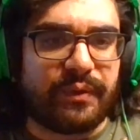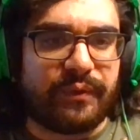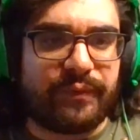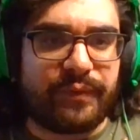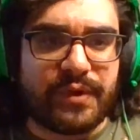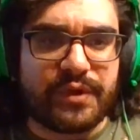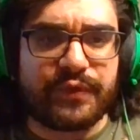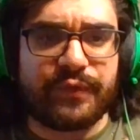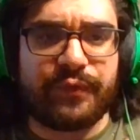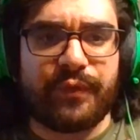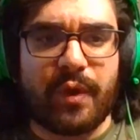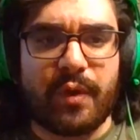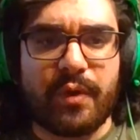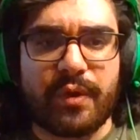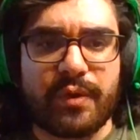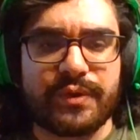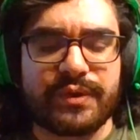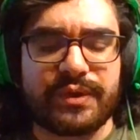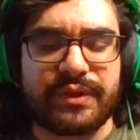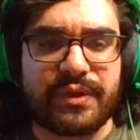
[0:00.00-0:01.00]
If there's
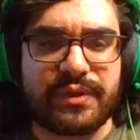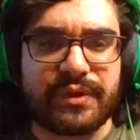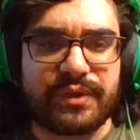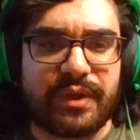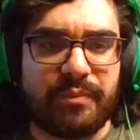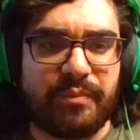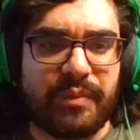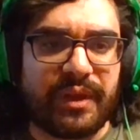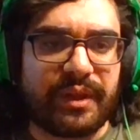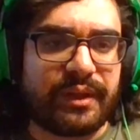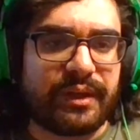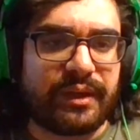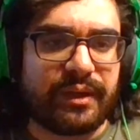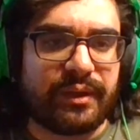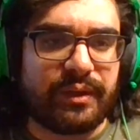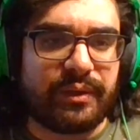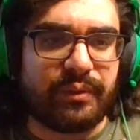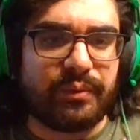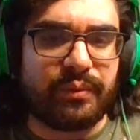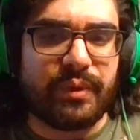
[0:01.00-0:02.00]
photos and there's an ability
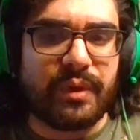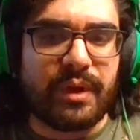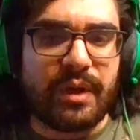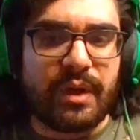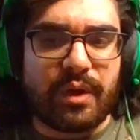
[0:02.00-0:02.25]
to